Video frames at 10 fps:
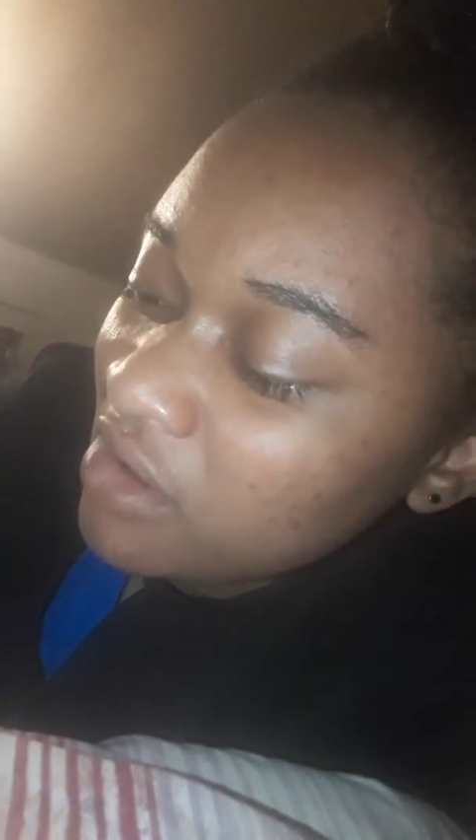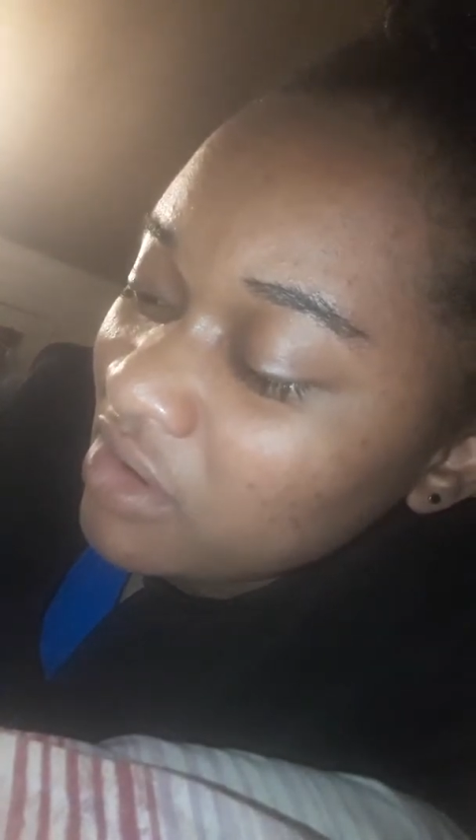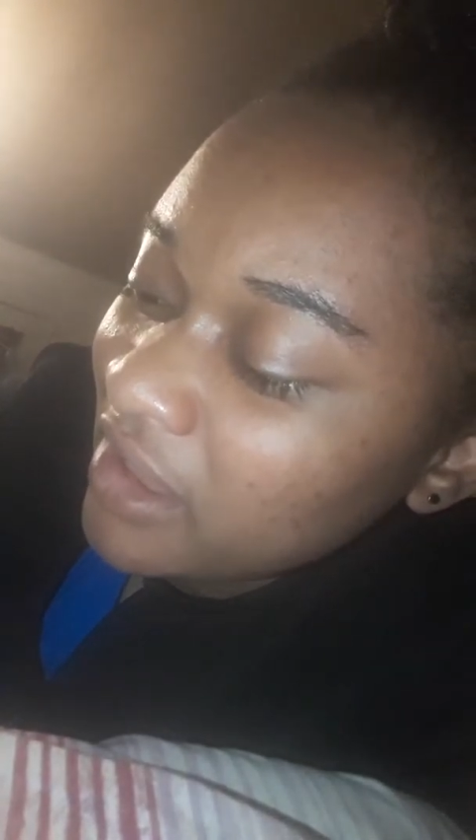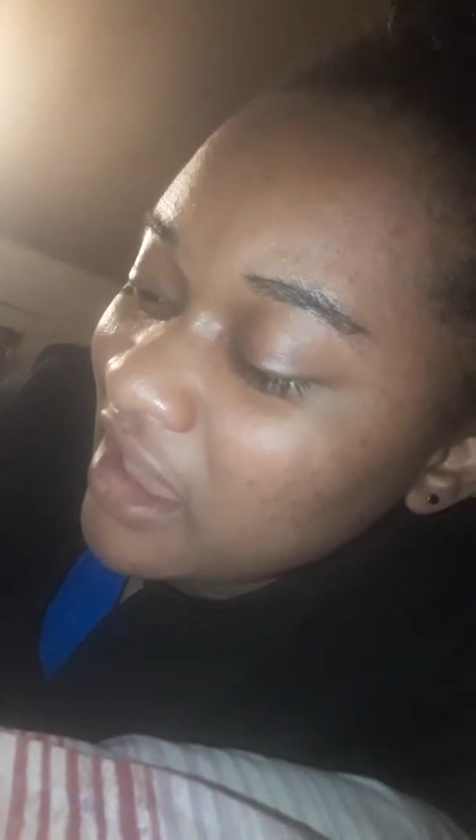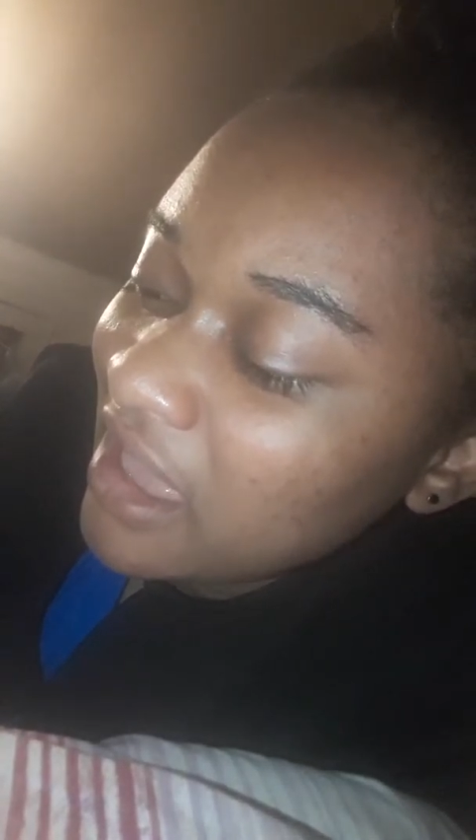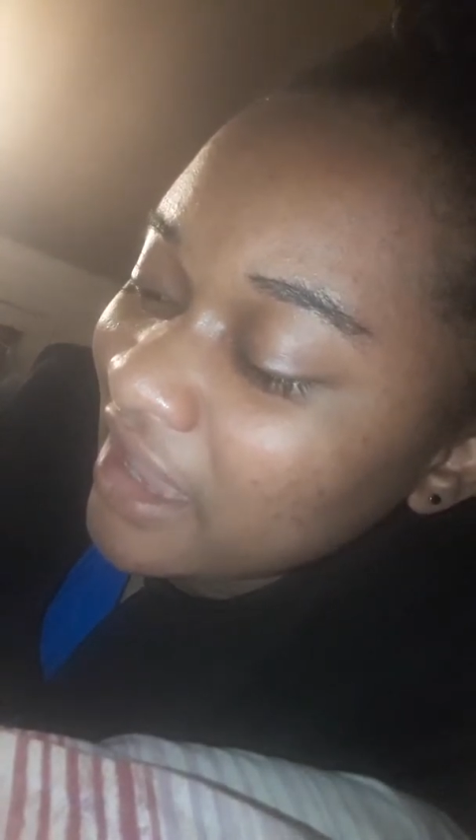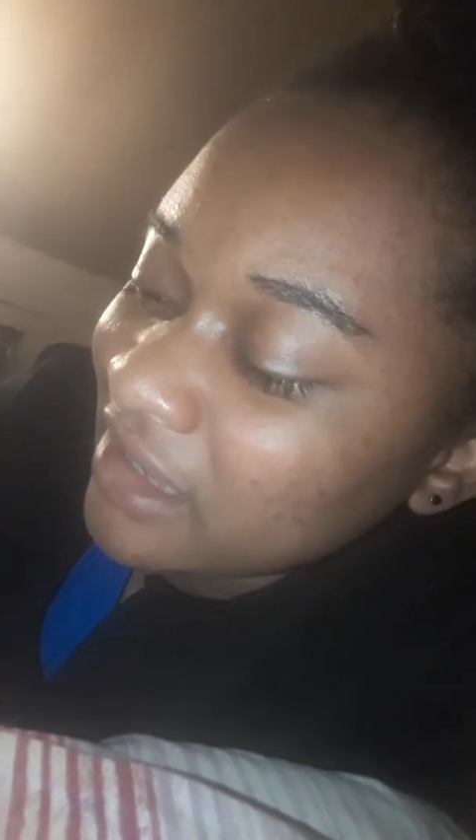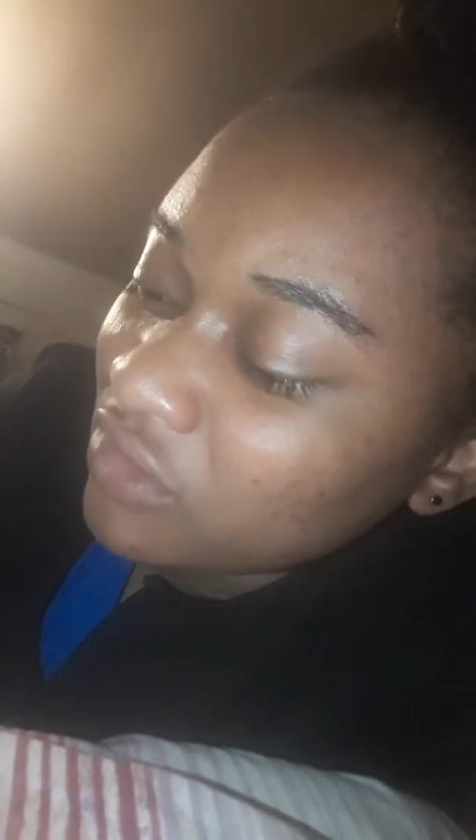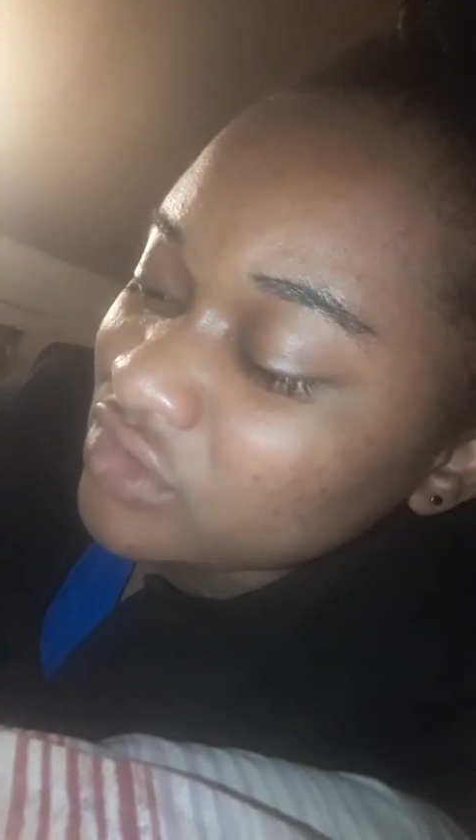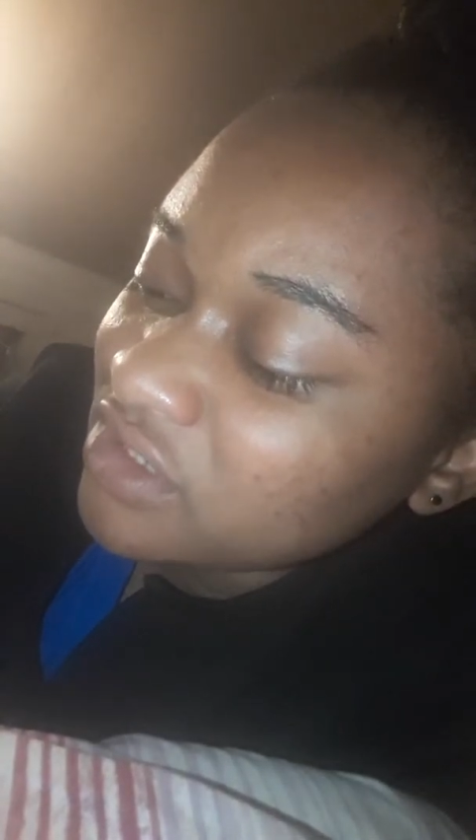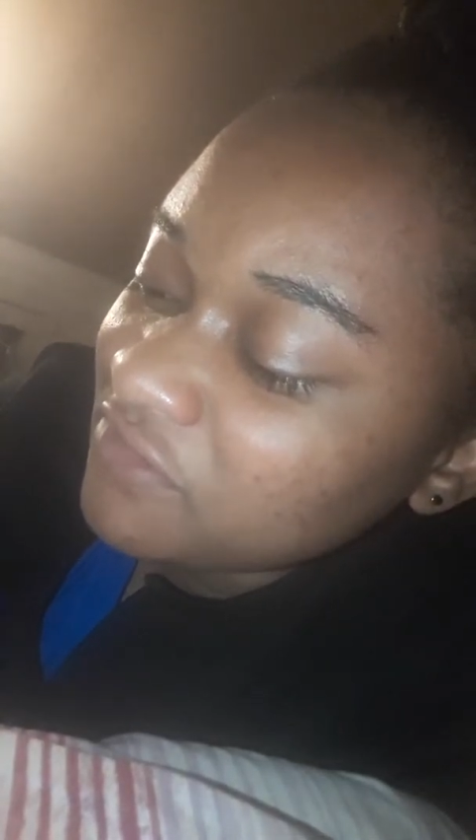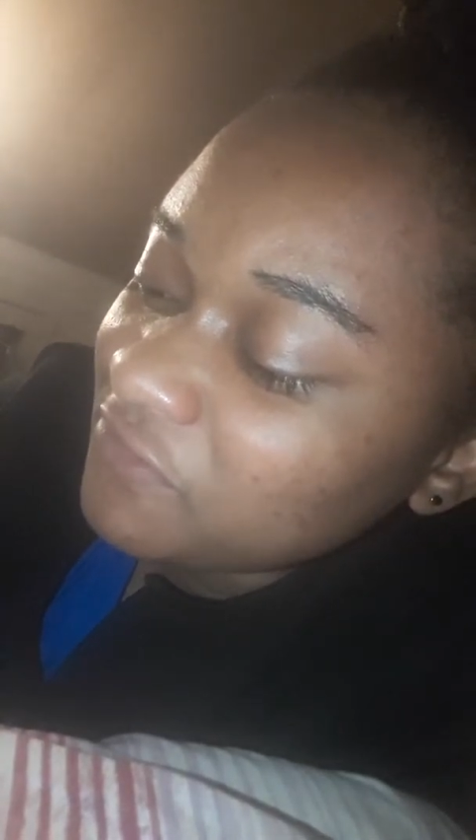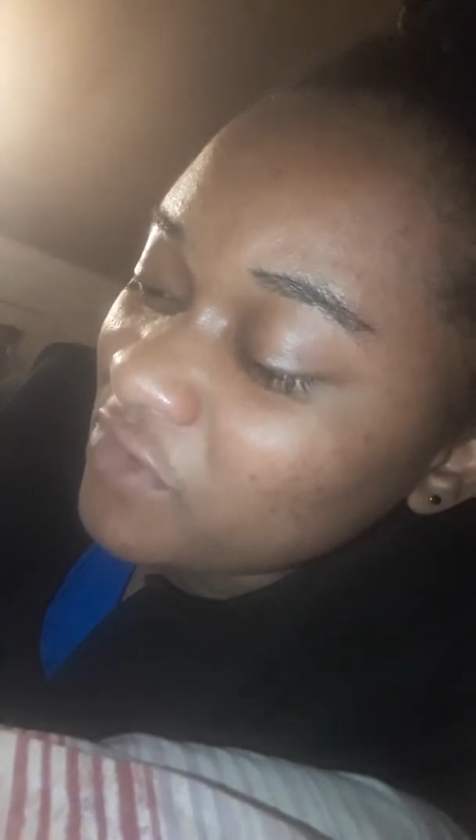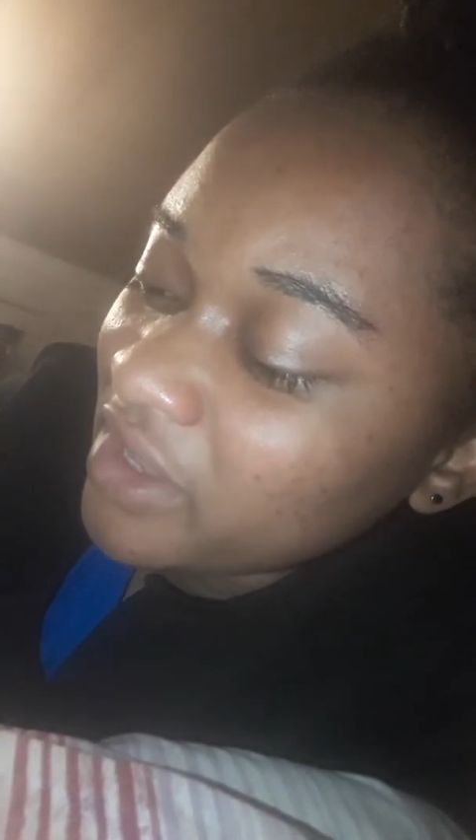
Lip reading: Hey guy, oh dear for